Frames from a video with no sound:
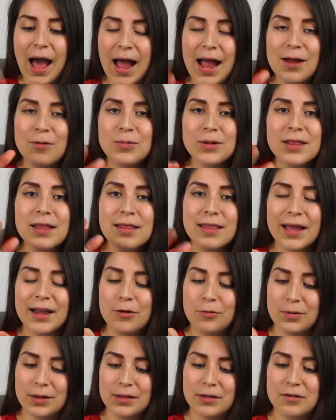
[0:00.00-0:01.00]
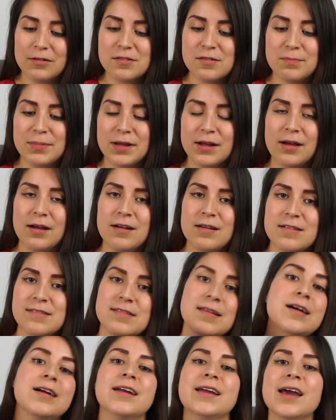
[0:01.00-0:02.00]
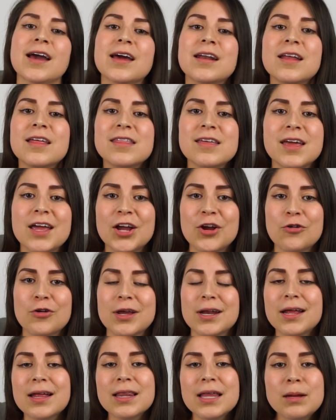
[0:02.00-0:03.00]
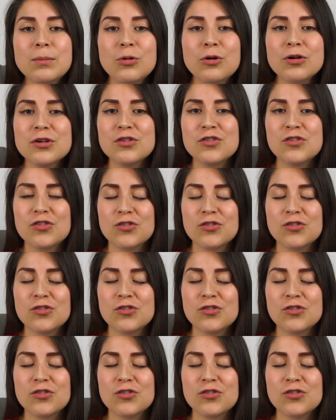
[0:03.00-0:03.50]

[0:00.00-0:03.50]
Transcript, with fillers: I really like Grillo's because again, the ingredient label is